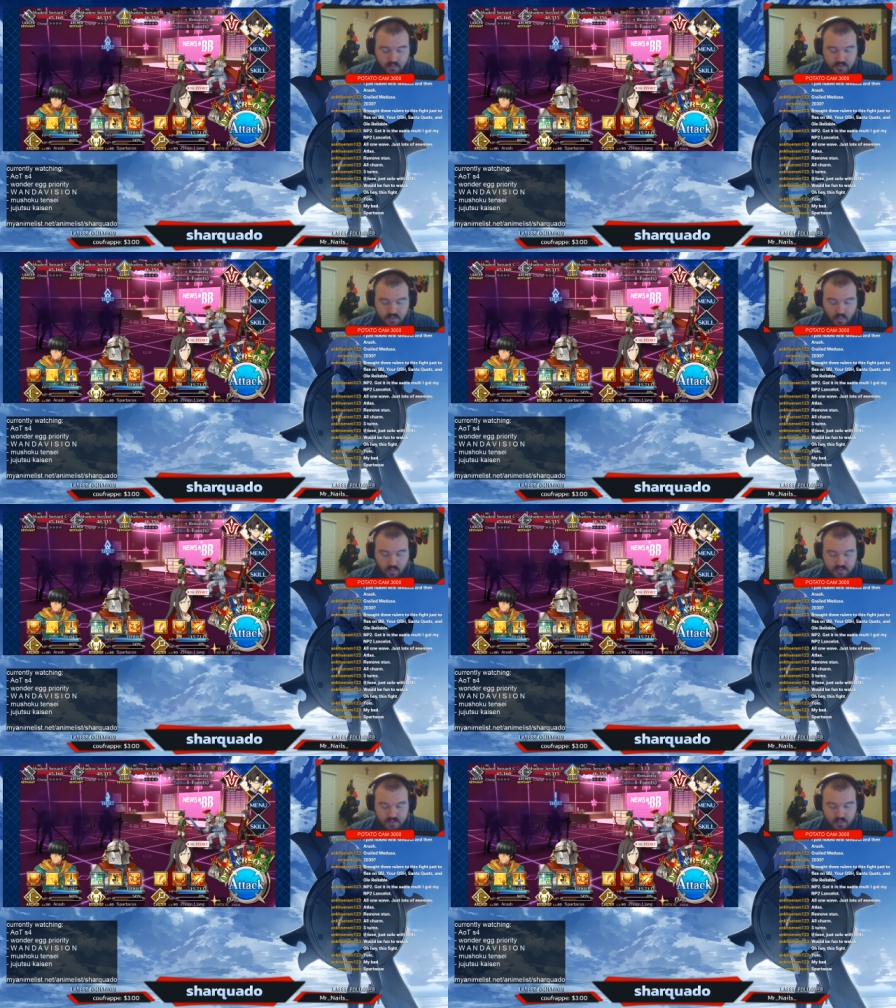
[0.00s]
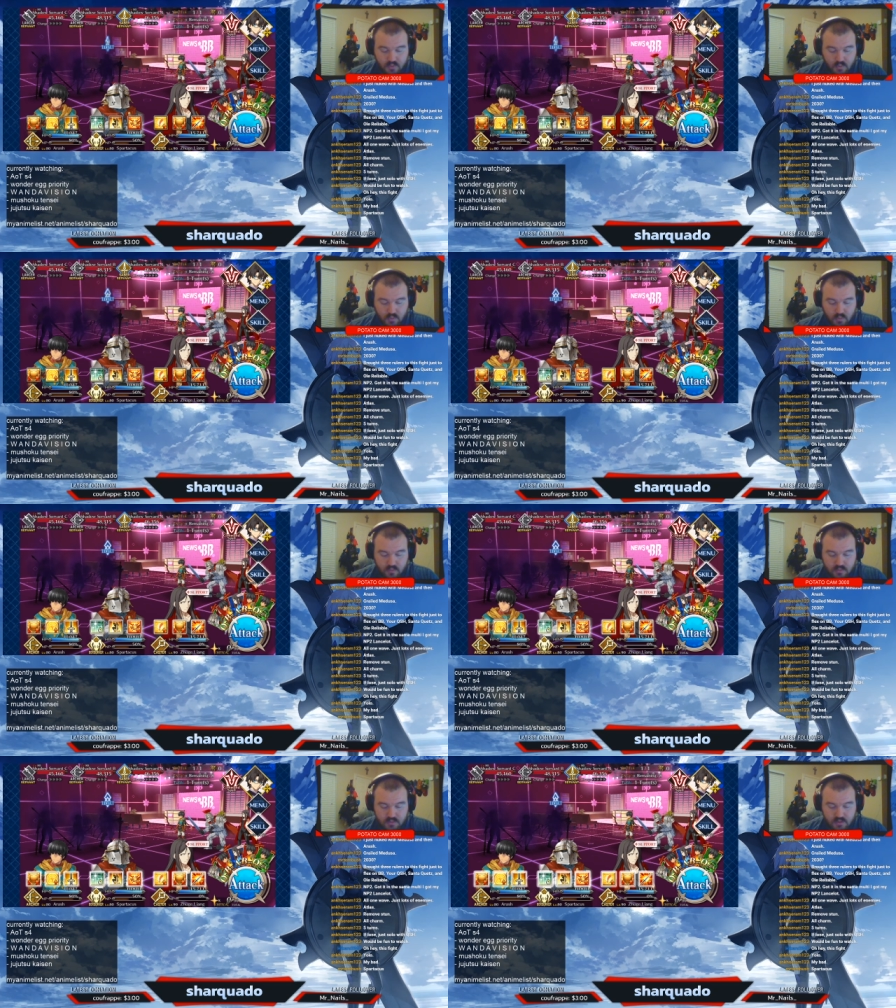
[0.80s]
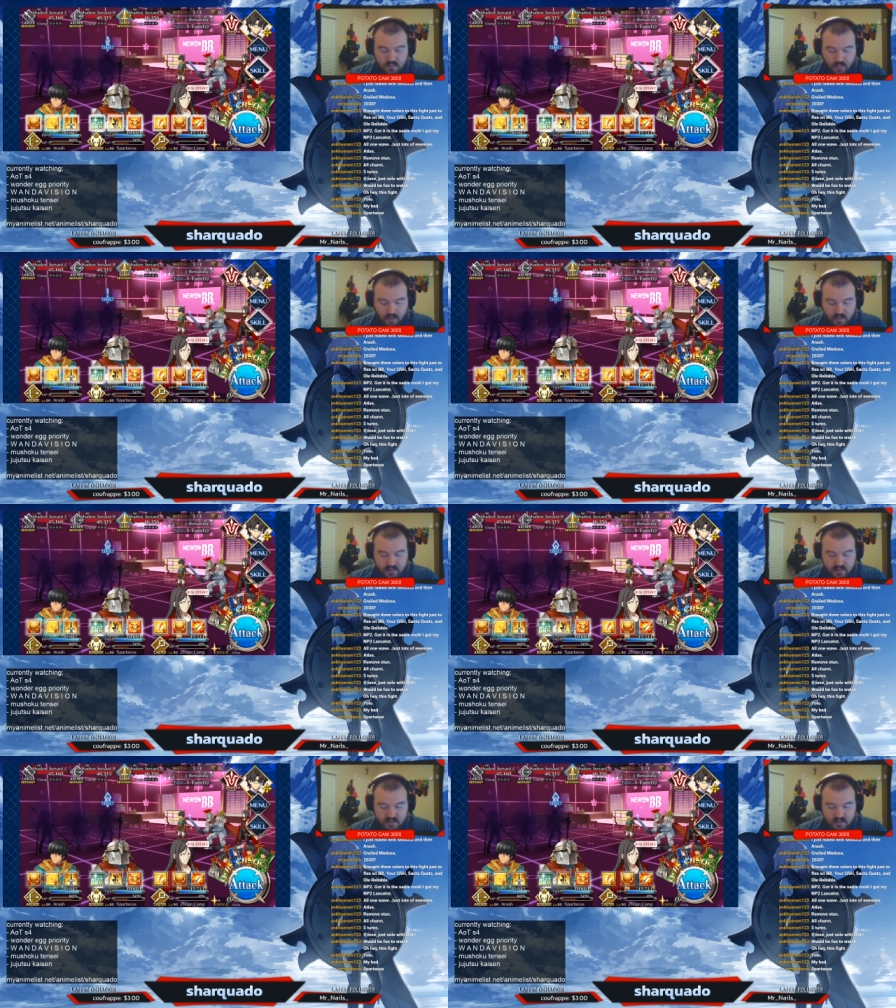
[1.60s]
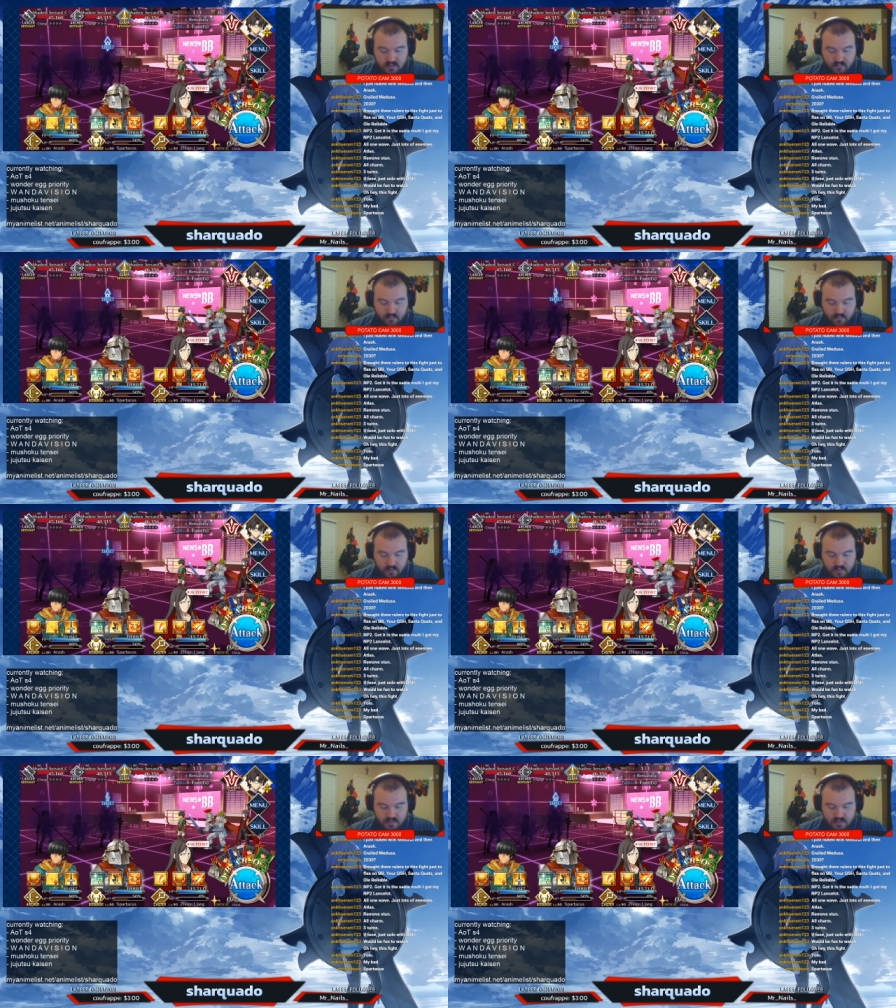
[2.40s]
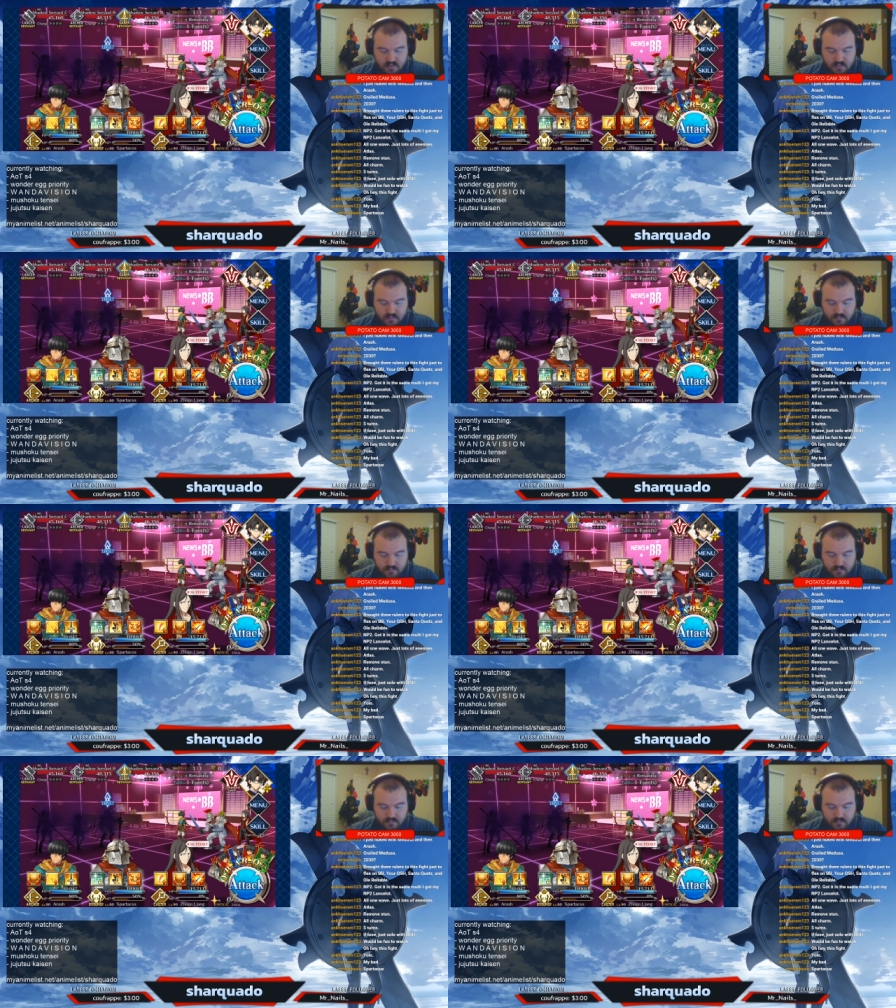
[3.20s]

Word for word: So we'll do Spartacus first